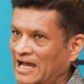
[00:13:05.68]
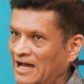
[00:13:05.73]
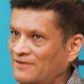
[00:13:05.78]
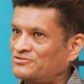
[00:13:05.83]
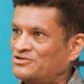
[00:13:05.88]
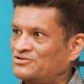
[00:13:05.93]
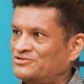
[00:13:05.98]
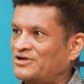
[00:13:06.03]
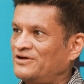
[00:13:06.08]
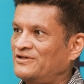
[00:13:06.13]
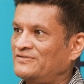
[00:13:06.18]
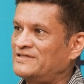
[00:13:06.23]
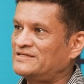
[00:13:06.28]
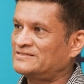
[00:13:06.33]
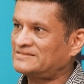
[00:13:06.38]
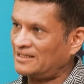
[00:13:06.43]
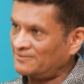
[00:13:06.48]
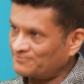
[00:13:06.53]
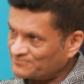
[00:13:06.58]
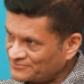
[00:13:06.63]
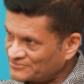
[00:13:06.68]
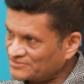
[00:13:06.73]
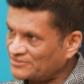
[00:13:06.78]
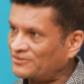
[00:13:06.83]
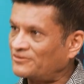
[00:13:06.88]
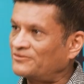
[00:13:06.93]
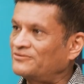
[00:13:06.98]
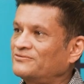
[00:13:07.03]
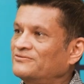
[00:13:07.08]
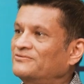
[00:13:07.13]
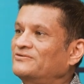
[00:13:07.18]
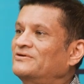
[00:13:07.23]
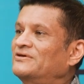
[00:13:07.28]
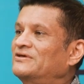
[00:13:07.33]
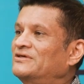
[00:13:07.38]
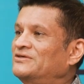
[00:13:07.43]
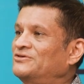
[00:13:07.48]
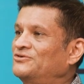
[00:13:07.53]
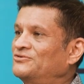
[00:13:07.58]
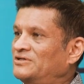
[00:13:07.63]
have to turn this up so
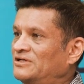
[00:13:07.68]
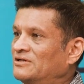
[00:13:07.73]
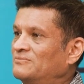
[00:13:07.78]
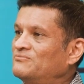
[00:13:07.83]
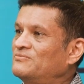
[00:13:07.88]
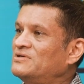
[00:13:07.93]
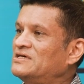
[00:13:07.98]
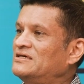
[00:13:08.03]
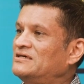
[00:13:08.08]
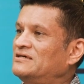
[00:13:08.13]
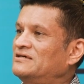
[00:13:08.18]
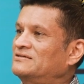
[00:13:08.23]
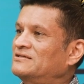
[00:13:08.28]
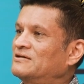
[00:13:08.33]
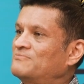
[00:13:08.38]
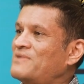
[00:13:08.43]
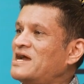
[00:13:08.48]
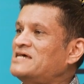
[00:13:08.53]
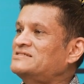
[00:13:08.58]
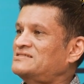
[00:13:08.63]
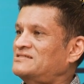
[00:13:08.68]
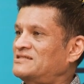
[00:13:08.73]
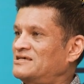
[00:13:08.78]
you can be the best